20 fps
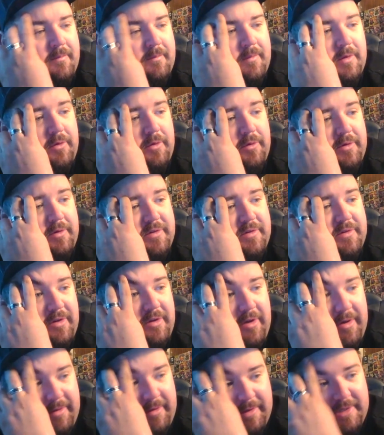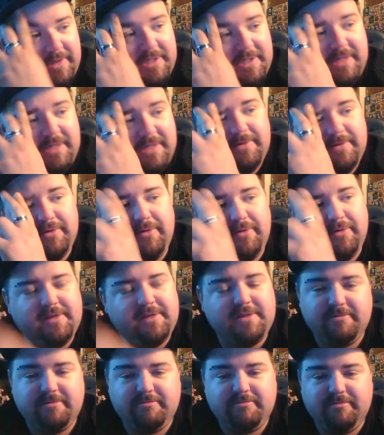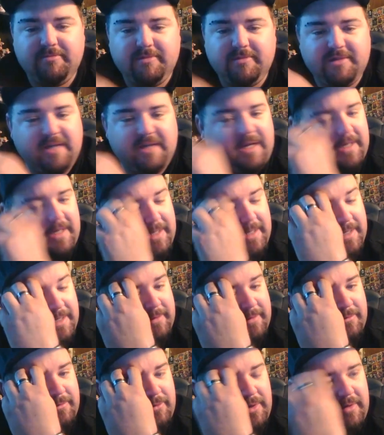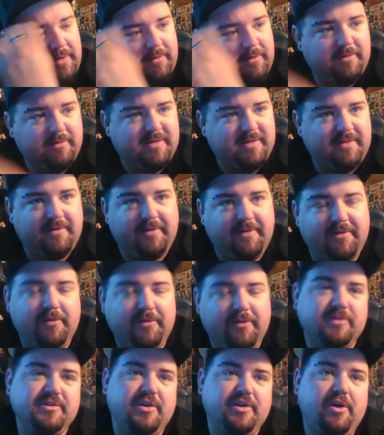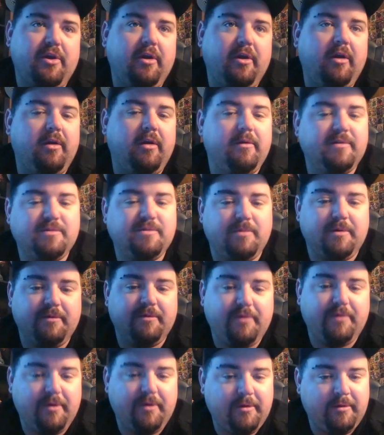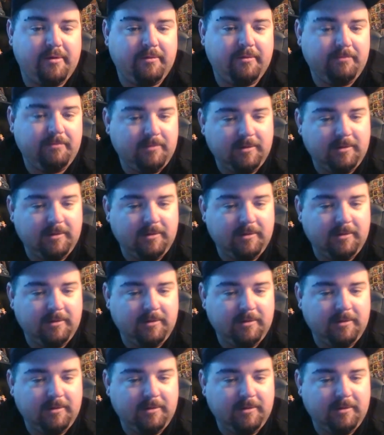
good to know that she was always checking in. It was, if it wasn't her, it was one of her.